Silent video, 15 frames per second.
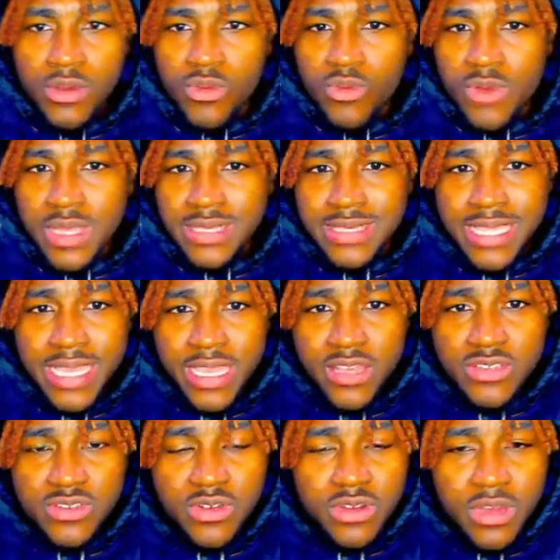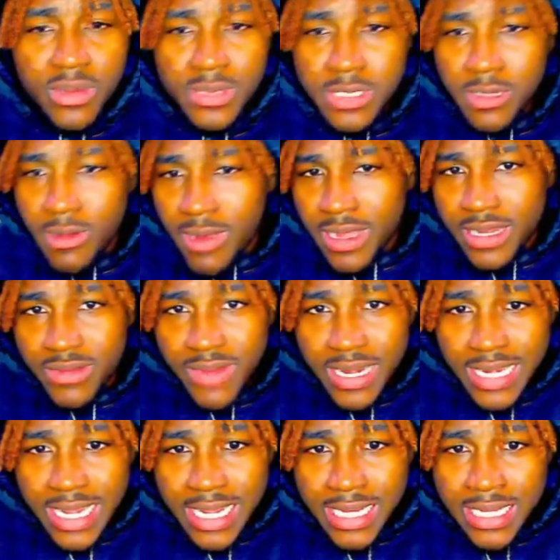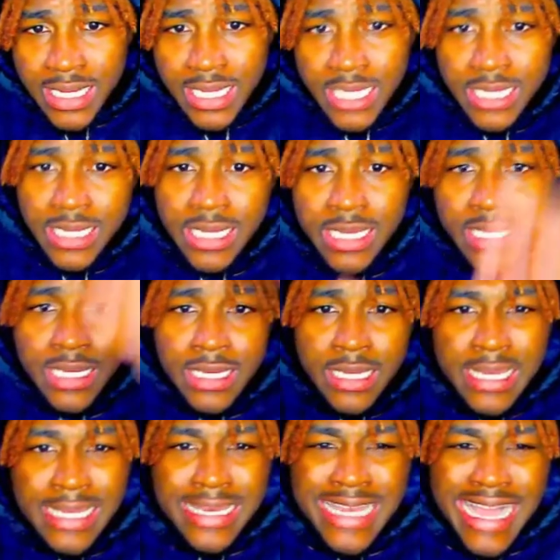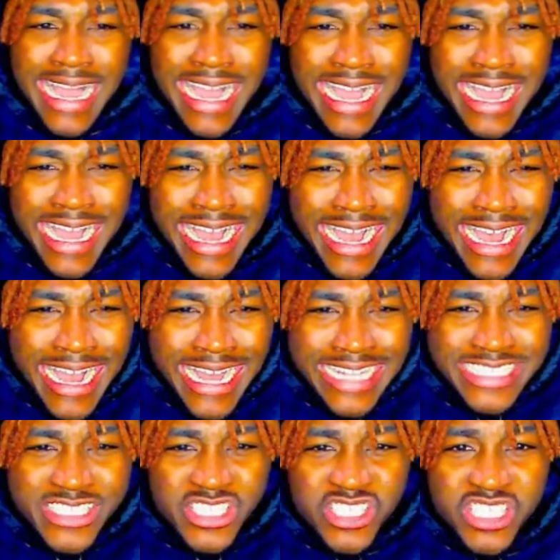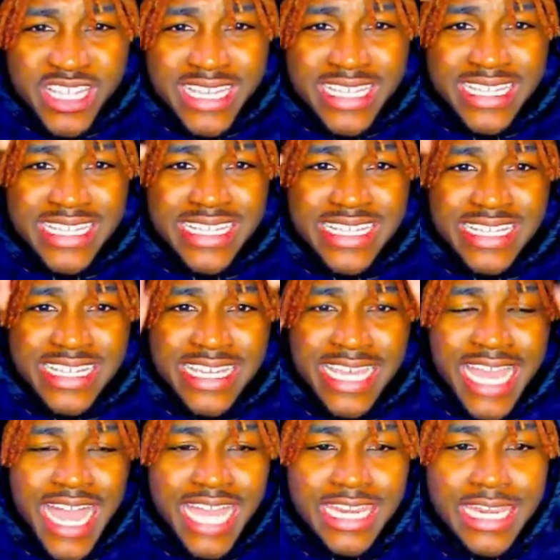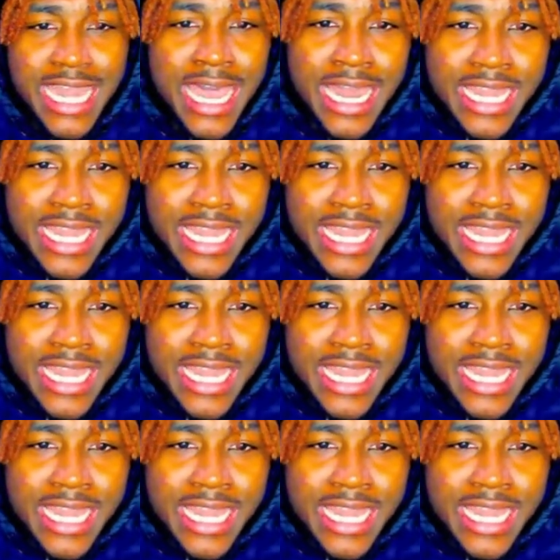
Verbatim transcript: what the hell's going on with the cardi right now. Ah, shit. Nah, that's